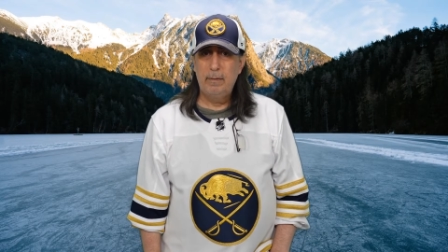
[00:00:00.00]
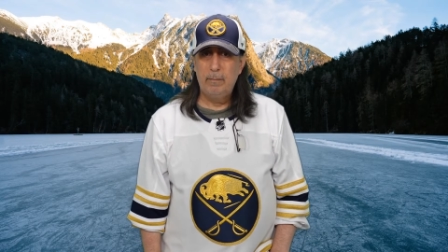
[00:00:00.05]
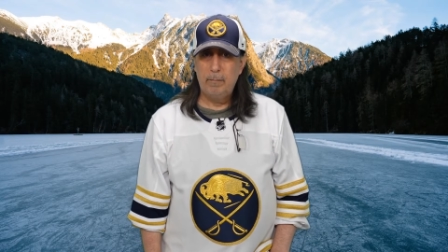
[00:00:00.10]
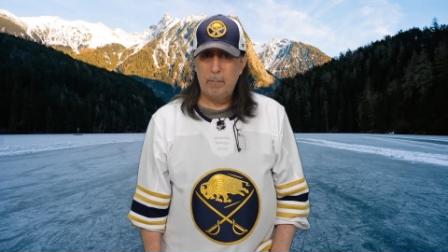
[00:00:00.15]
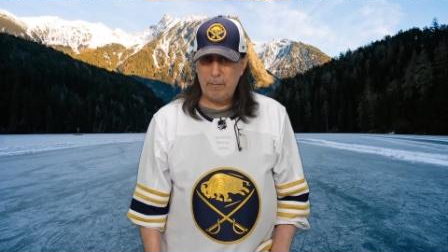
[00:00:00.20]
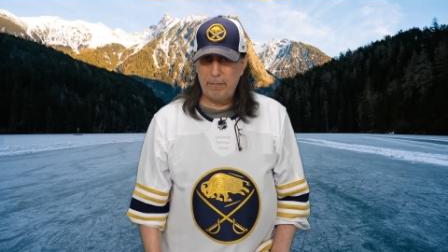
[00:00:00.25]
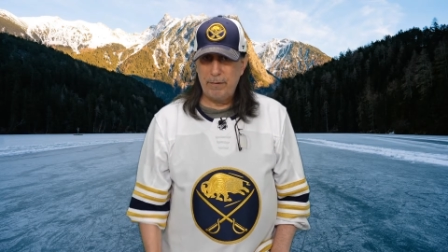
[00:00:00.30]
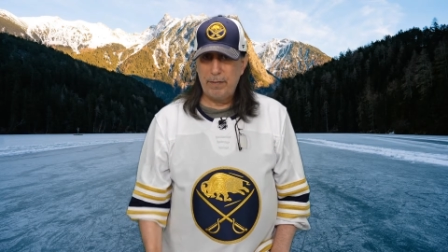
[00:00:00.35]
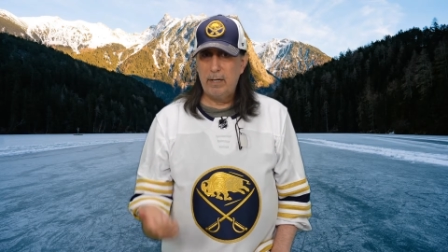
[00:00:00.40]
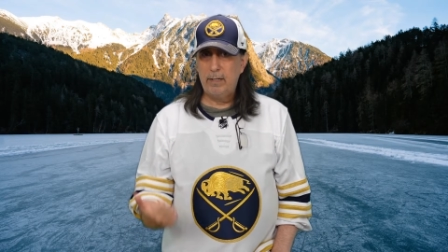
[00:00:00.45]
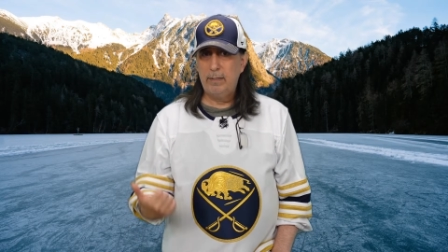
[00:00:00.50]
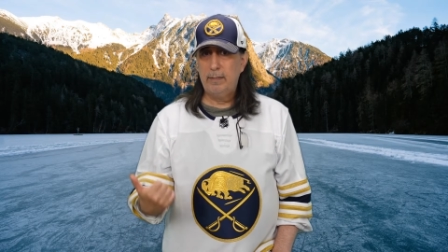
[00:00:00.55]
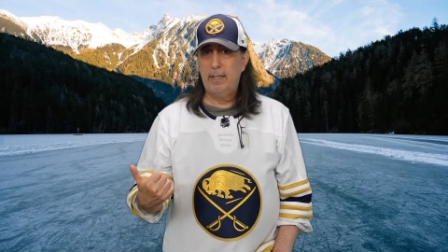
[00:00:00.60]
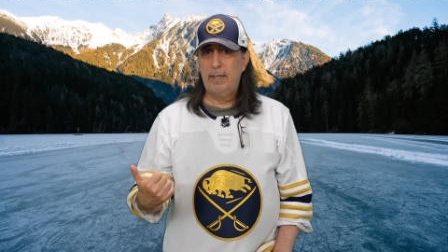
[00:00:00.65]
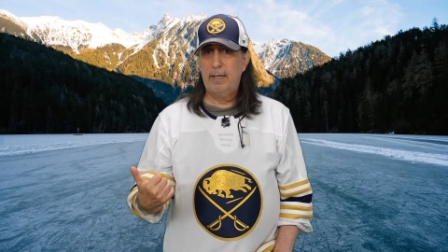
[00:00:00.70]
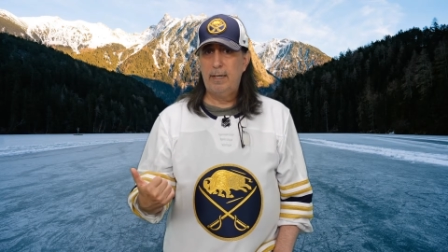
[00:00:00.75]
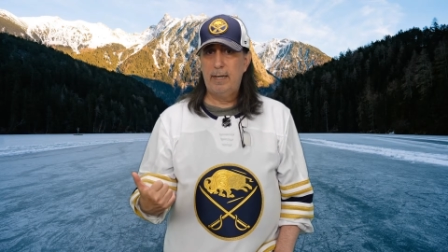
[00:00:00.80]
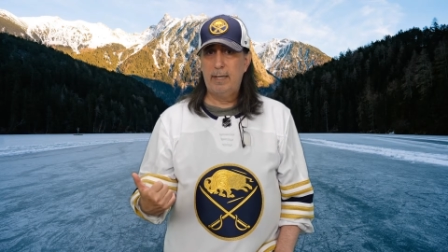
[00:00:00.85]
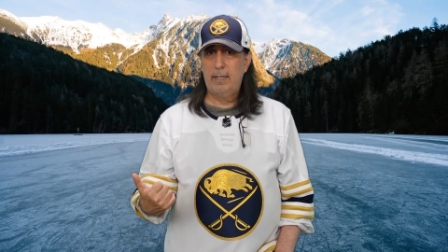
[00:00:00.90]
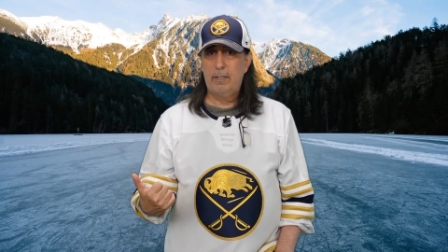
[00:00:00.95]
moving on to
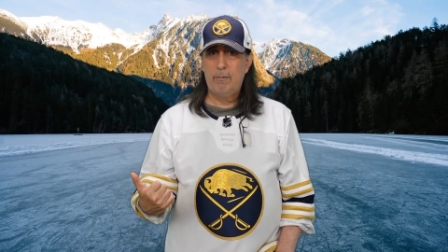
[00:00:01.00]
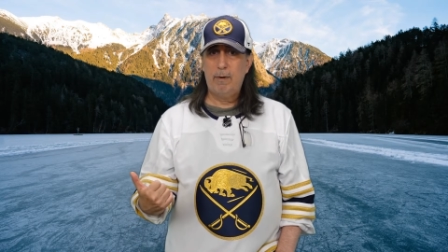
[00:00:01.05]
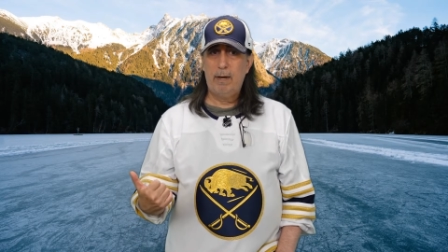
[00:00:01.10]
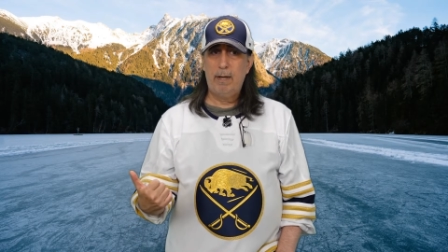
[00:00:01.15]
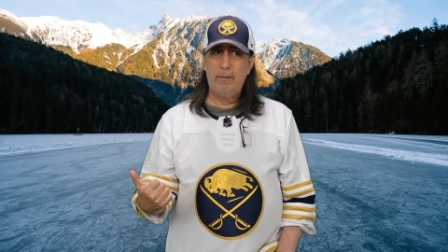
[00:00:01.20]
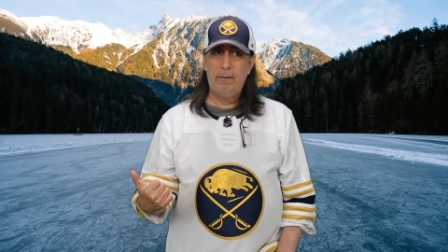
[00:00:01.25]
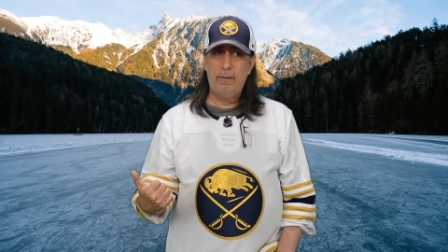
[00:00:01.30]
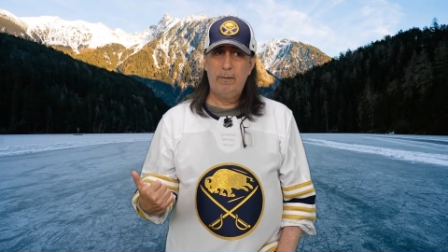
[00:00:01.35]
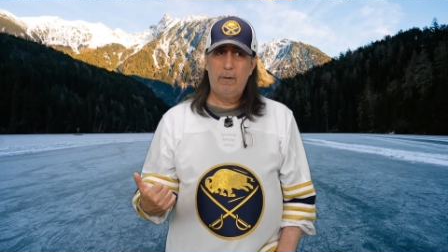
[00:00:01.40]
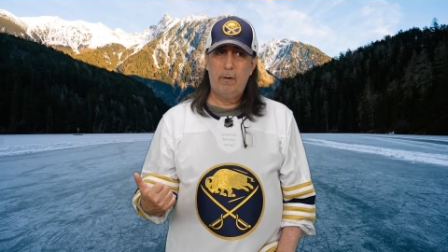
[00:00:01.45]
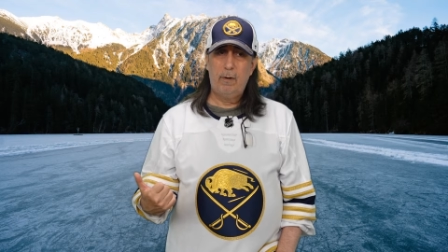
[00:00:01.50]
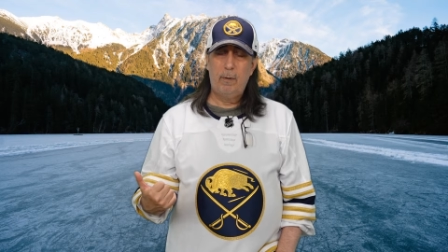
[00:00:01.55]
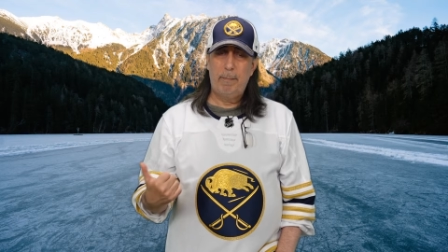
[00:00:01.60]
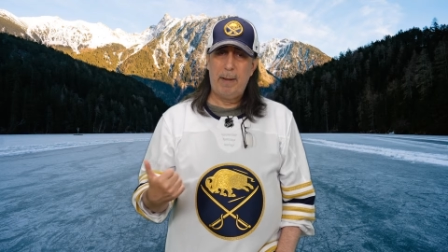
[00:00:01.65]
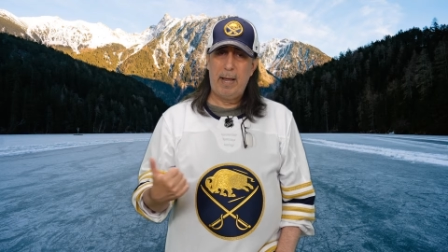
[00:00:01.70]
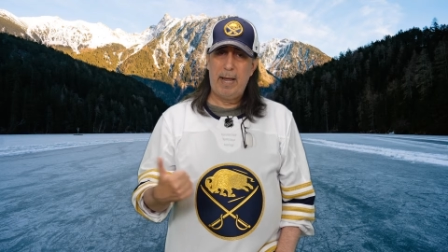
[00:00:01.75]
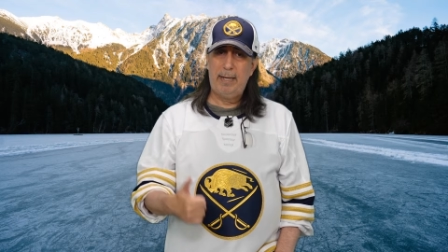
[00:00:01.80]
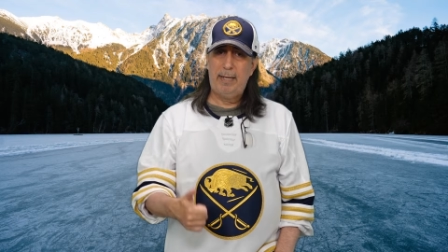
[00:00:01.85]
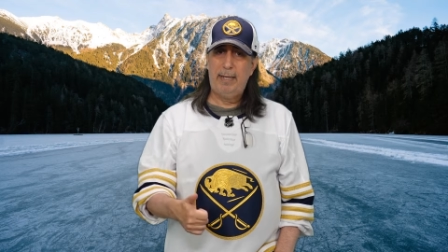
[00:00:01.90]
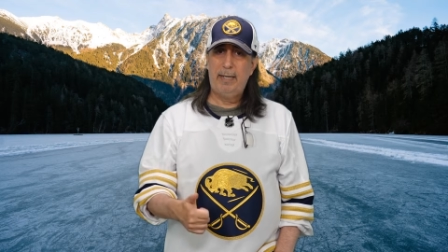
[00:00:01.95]
the next round, or
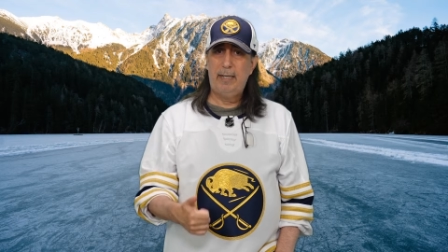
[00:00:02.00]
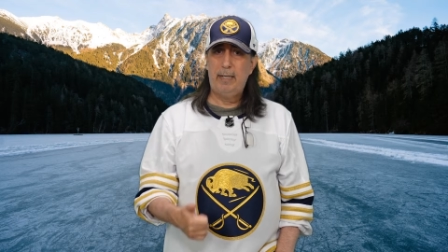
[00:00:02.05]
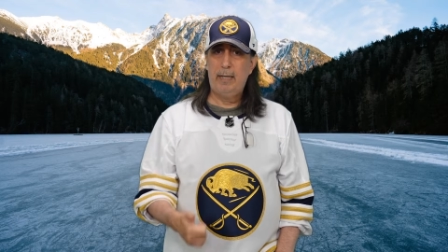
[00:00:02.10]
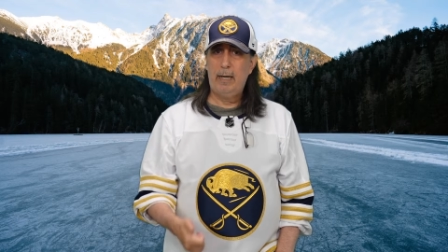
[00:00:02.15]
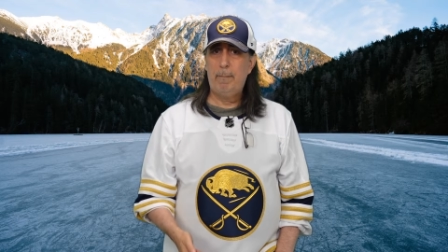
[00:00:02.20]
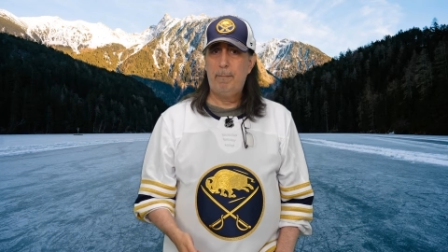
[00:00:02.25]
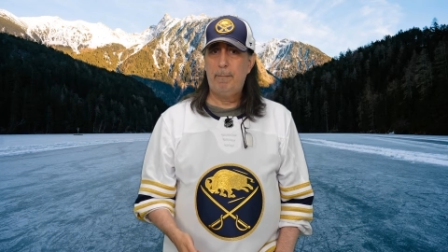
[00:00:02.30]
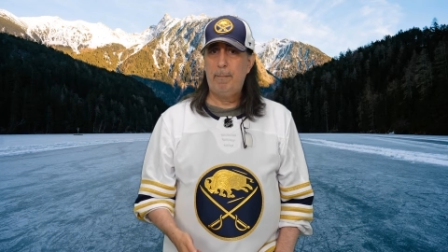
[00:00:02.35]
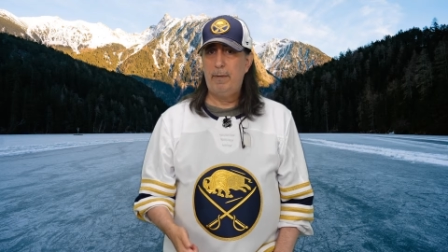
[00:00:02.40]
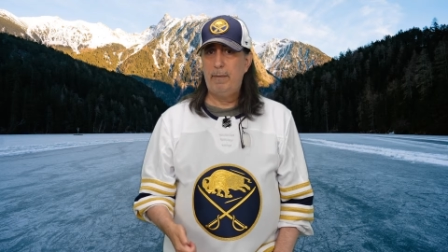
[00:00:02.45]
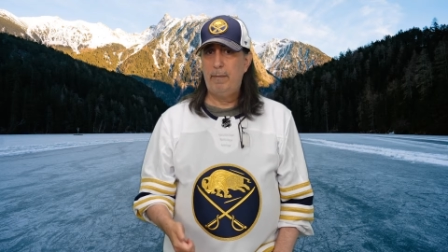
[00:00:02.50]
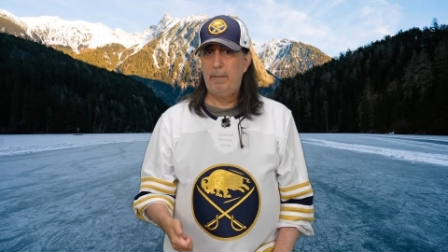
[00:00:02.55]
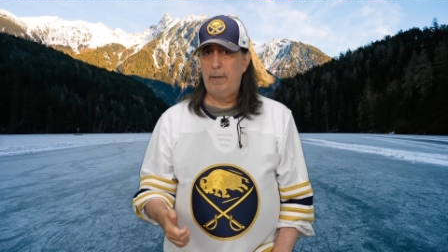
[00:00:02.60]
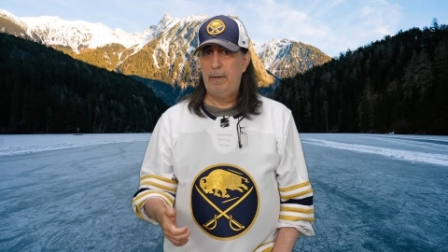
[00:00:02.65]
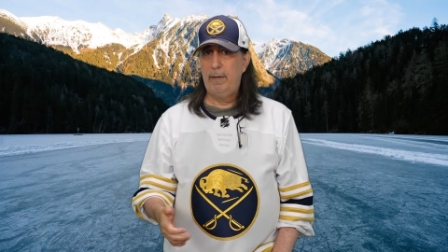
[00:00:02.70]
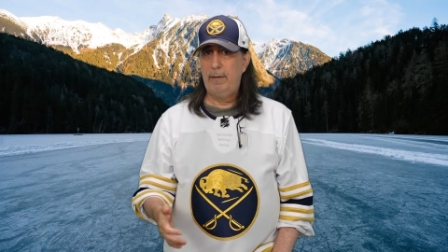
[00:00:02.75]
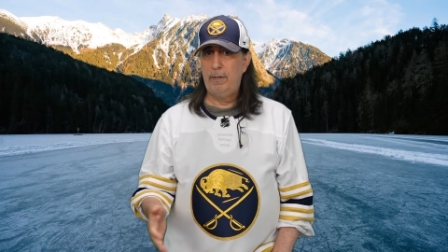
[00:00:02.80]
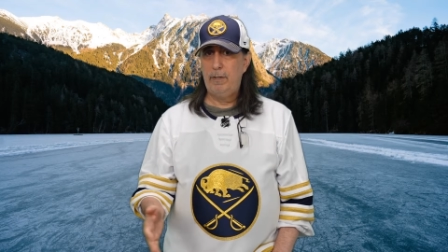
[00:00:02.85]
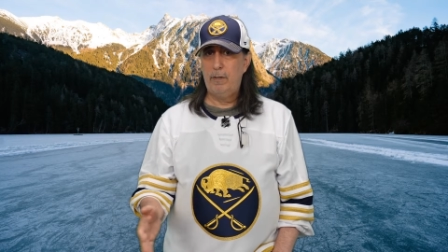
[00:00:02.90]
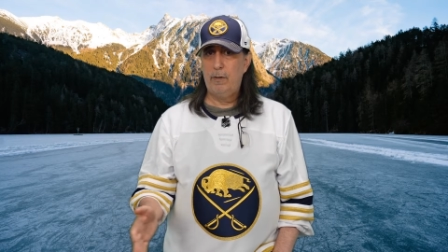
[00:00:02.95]
packing it up
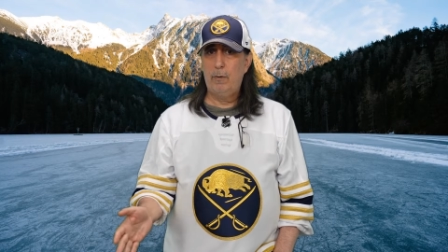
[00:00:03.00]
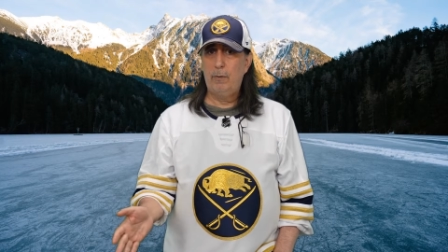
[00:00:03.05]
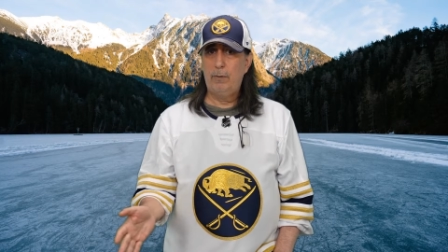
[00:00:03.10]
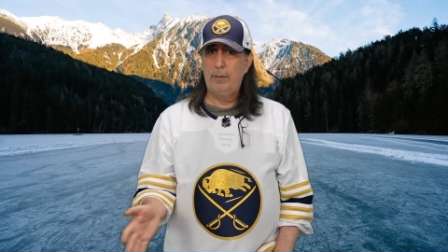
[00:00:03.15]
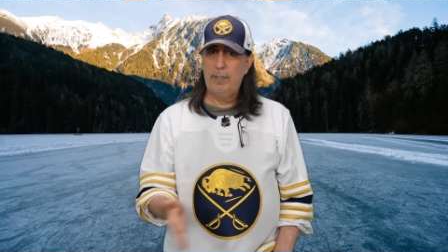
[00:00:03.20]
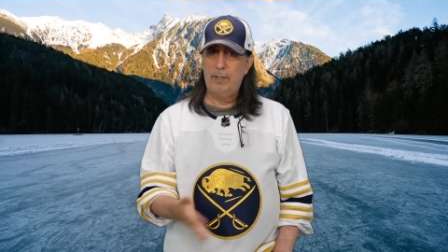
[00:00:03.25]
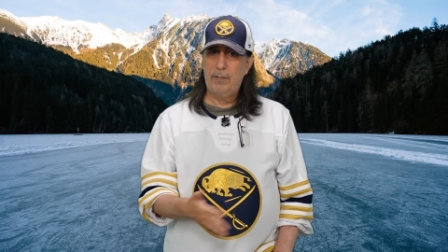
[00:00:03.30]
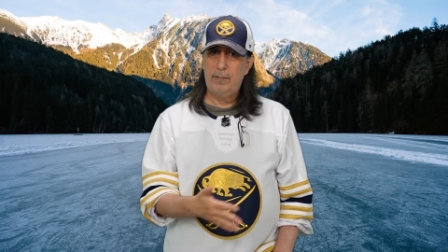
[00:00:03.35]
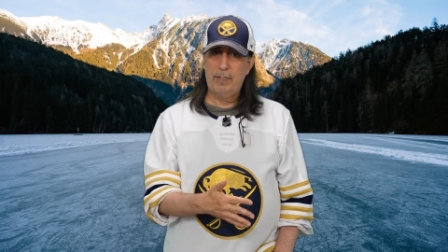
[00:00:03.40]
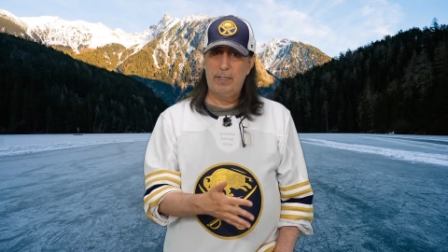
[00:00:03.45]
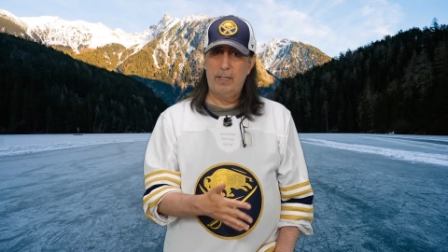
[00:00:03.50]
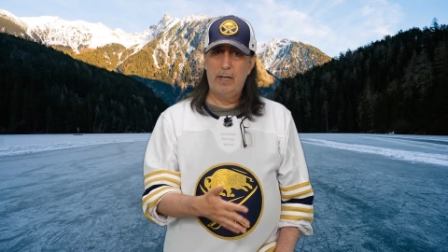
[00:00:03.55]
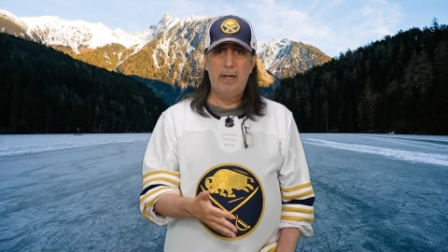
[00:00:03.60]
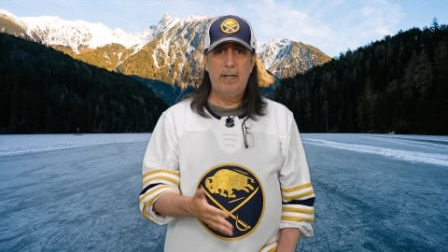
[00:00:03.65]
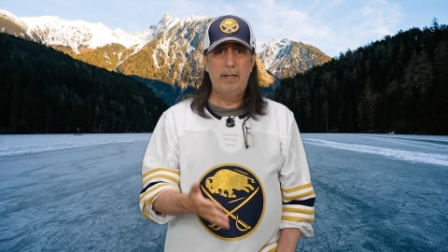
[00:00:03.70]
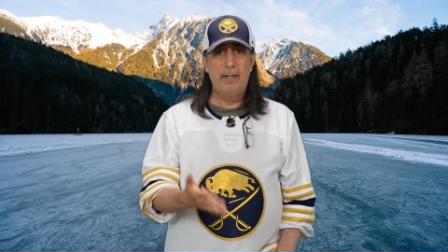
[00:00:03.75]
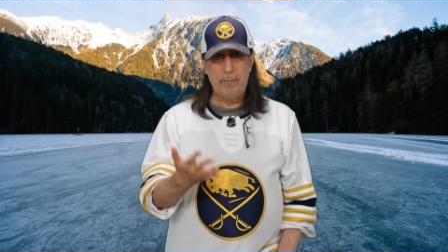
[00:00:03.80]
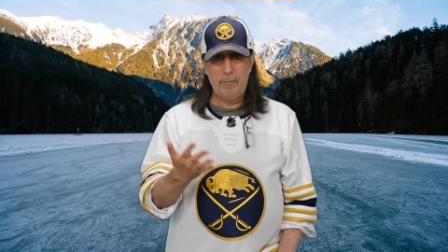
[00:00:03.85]
and your whole year is gone.